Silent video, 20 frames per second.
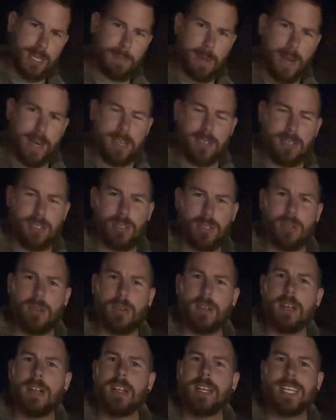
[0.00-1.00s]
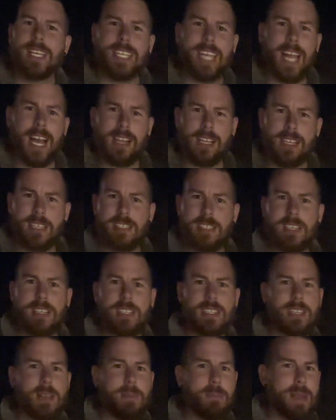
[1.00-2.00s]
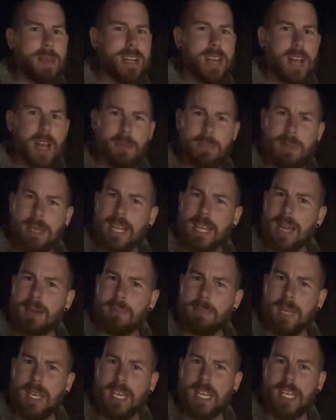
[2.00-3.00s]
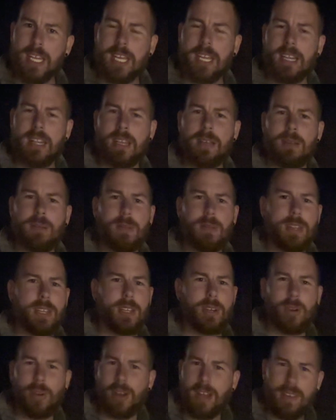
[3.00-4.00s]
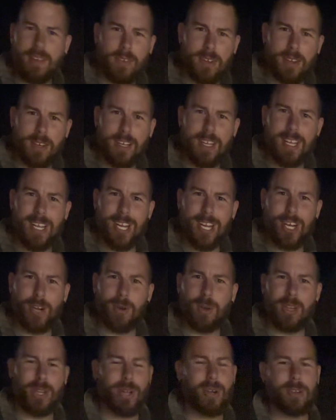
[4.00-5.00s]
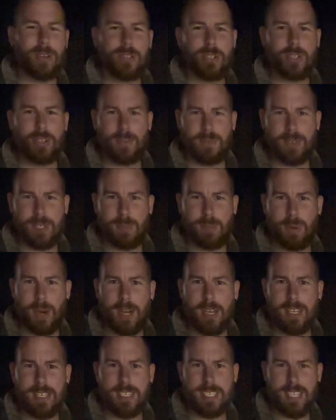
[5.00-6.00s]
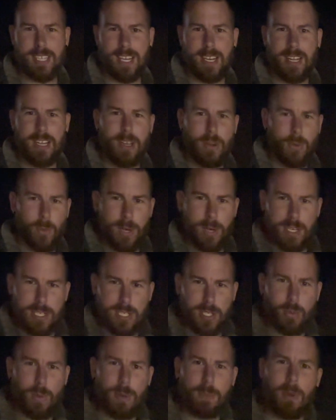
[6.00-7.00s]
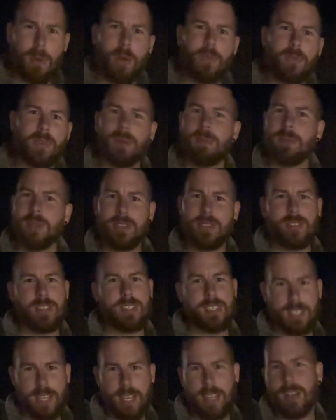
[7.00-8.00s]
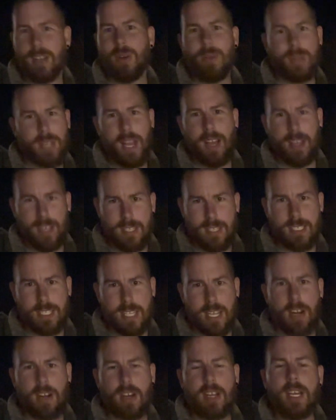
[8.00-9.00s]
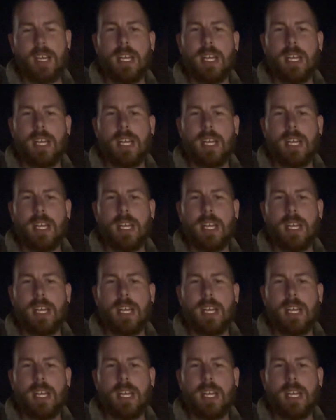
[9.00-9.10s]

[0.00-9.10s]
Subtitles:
magnitude galaxies that may not be that big, and they don't have a large surface brightness that when you sweep over them, you're just like, oh yeah, it's there.